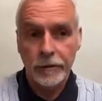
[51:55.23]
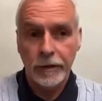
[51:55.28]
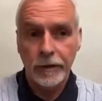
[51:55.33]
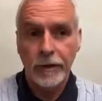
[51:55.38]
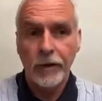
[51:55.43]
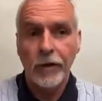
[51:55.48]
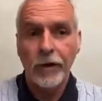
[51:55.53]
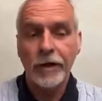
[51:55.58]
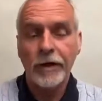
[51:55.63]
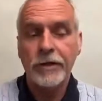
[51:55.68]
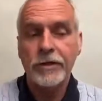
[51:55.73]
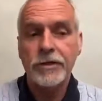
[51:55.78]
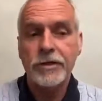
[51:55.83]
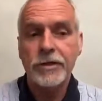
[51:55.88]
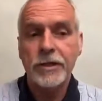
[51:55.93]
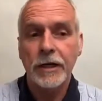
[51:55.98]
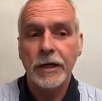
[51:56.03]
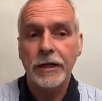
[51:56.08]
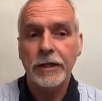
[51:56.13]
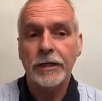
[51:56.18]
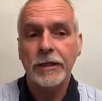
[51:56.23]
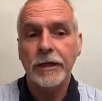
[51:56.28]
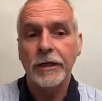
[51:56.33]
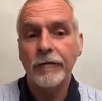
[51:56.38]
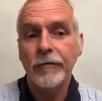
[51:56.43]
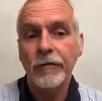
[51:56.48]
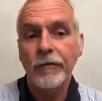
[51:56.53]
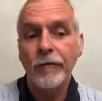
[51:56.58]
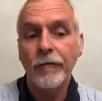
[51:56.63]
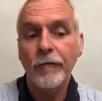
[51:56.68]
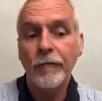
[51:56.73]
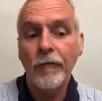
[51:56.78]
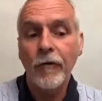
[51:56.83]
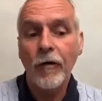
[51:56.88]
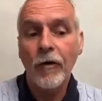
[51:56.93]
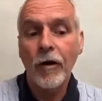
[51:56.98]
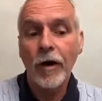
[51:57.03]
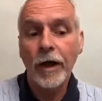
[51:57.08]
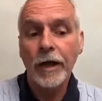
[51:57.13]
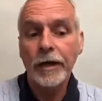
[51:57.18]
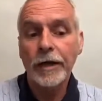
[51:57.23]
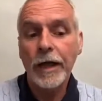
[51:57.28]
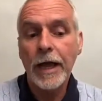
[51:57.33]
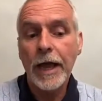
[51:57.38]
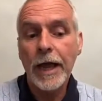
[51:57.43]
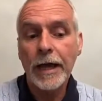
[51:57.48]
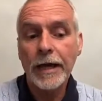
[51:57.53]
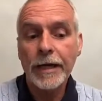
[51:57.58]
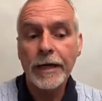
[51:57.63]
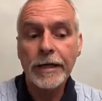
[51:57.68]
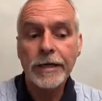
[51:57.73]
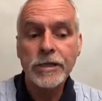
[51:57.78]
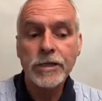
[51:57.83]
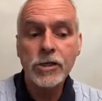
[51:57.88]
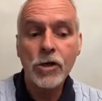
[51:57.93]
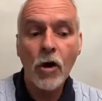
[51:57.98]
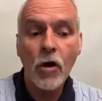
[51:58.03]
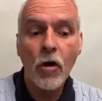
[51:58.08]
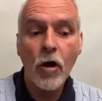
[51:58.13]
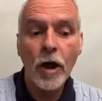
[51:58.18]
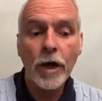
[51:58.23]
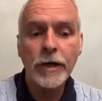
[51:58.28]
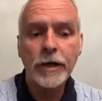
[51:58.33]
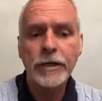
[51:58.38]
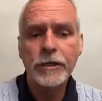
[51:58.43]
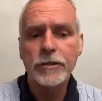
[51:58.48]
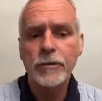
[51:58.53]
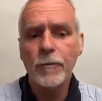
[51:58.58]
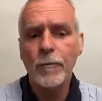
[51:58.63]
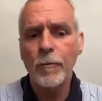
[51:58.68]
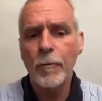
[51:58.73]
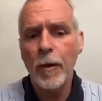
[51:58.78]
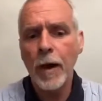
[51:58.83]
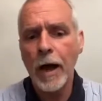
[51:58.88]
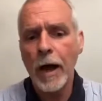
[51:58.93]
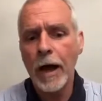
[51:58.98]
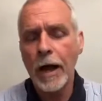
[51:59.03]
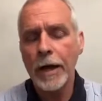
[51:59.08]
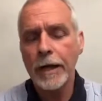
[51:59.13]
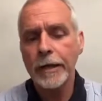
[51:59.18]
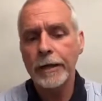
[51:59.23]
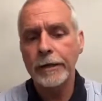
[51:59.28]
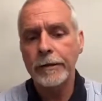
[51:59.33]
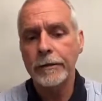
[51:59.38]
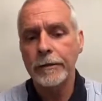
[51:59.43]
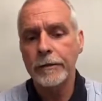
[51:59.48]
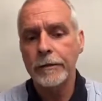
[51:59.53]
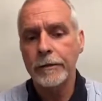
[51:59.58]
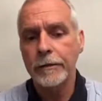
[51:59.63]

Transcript: And like I say, if you find any tightness or pain,